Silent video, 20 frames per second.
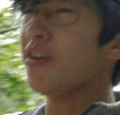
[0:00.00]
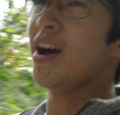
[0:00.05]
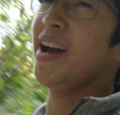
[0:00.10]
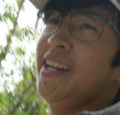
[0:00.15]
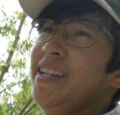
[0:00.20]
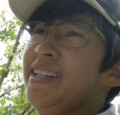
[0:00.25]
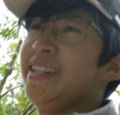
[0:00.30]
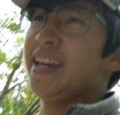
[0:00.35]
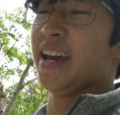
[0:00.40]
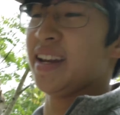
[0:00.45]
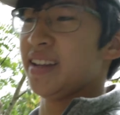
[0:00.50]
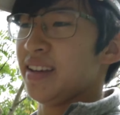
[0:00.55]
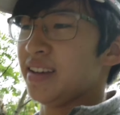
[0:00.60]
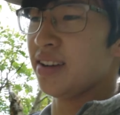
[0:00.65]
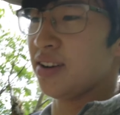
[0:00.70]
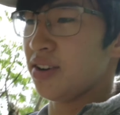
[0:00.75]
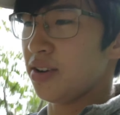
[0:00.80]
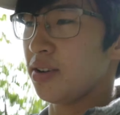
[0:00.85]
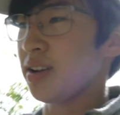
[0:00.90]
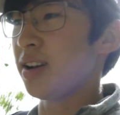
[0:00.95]
fine and dandy
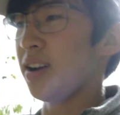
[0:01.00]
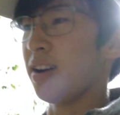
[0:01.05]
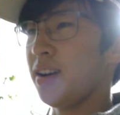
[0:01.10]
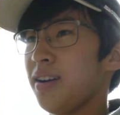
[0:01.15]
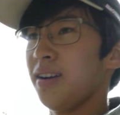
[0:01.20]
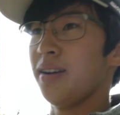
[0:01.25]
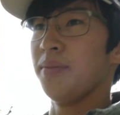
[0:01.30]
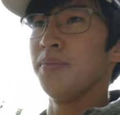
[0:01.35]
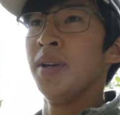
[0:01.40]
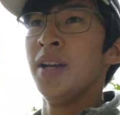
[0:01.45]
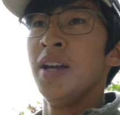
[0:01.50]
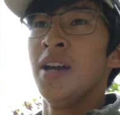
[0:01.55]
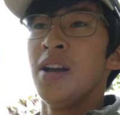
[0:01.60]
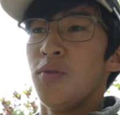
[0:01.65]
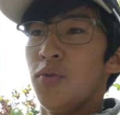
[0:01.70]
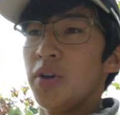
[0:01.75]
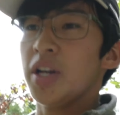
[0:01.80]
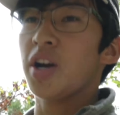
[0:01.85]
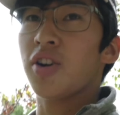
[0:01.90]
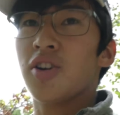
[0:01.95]
here. Um,
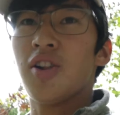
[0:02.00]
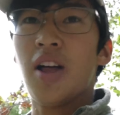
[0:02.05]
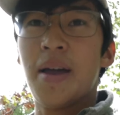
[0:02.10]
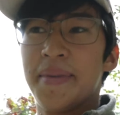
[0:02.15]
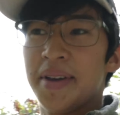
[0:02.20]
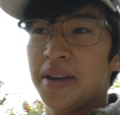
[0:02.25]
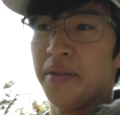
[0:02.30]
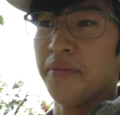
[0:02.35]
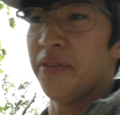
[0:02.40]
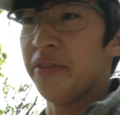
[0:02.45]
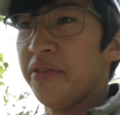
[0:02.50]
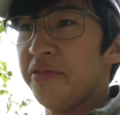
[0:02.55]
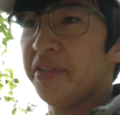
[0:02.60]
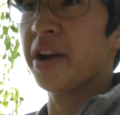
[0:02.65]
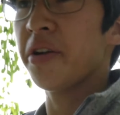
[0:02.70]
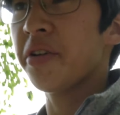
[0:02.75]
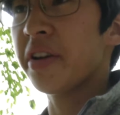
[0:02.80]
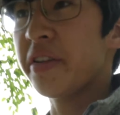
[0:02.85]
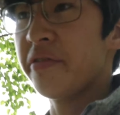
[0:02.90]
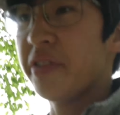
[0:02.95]
we are climbing up
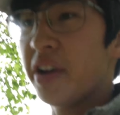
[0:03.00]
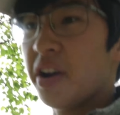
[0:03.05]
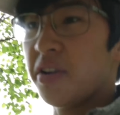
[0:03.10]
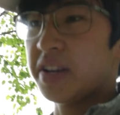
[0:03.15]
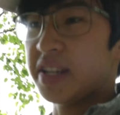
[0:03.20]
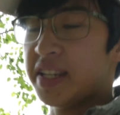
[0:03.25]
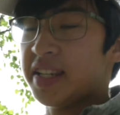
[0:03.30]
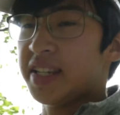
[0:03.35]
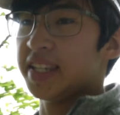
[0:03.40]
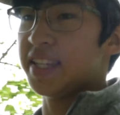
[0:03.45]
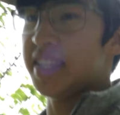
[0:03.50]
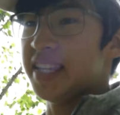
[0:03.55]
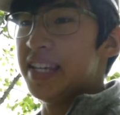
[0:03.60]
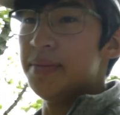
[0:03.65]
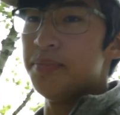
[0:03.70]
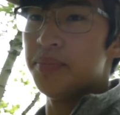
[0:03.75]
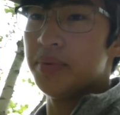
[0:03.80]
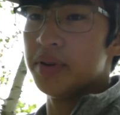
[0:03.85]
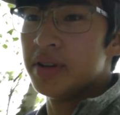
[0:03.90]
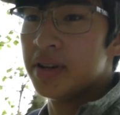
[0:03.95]
very, very
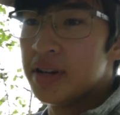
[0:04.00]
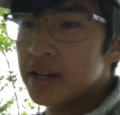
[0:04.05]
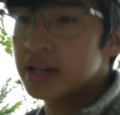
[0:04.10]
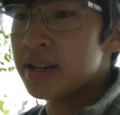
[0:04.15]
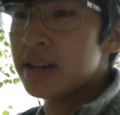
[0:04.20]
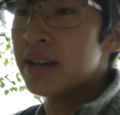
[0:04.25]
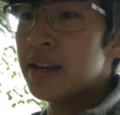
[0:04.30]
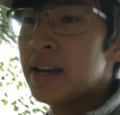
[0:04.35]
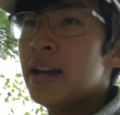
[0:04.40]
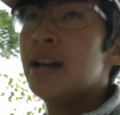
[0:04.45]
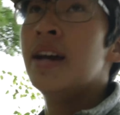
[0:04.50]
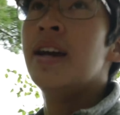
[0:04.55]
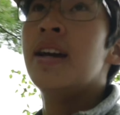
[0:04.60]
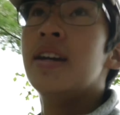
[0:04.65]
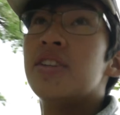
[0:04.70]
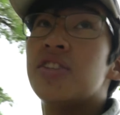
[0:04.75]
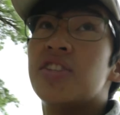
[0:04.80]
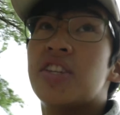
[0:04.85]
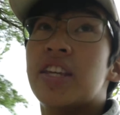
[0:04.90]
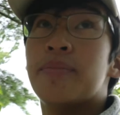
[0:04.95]
steep,
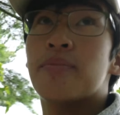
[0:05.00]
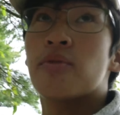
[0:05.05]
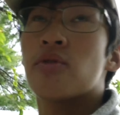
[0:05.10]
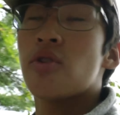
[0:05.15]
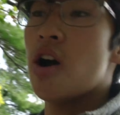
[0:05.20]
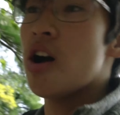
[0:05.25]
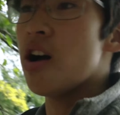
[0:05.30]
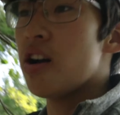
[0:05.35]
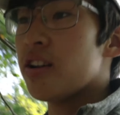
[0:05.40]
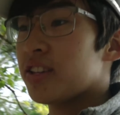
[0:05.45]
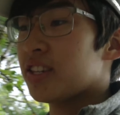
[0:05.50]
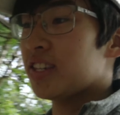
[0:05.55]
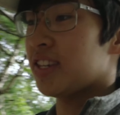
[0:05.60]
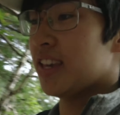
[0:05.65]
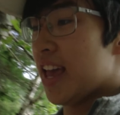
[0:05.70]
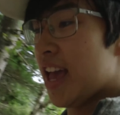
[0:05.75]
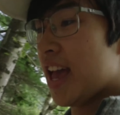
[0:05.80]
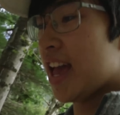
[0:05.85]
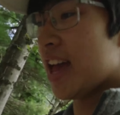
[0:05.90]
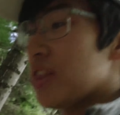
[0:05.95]
steep
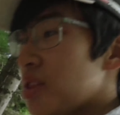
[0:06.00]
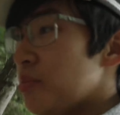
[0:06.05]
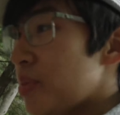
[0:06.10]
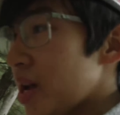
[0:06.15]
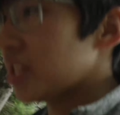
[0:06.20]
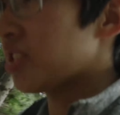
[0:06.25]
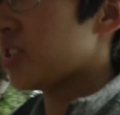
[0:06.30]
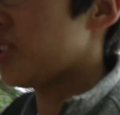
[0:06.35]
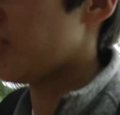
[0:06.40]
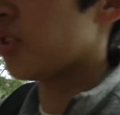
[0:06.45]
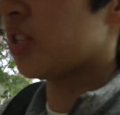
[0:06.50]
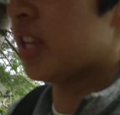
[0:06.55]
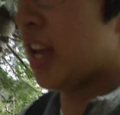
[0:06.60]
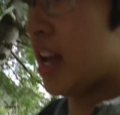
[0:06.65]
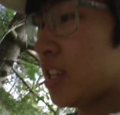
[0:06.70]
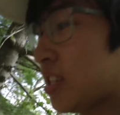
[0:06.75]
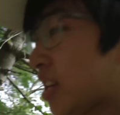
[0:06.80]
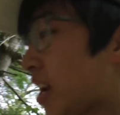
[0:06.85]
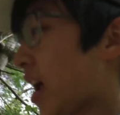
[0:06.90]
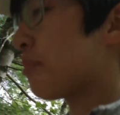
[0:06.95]
rocks, and the bet still
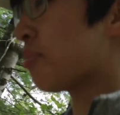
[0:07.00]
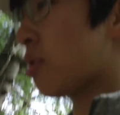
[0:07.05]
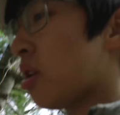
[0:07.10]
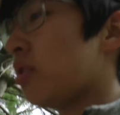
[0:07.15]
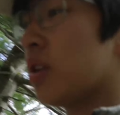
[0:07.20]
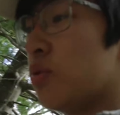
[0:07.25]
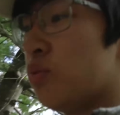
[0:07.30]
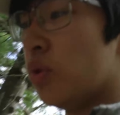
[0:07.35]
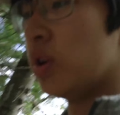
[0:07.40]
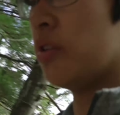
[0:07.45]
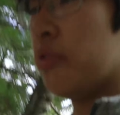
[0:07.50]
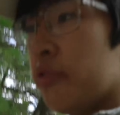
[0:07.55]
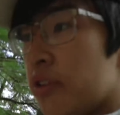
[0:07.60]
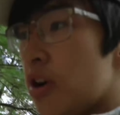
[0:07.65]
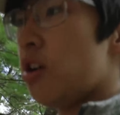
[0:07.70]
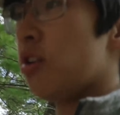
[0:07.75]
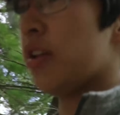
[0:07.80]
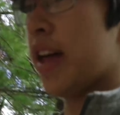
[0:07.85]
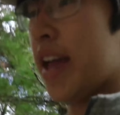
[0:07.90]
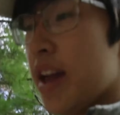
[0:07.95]
stands that I probably will
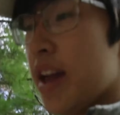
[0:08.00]
fall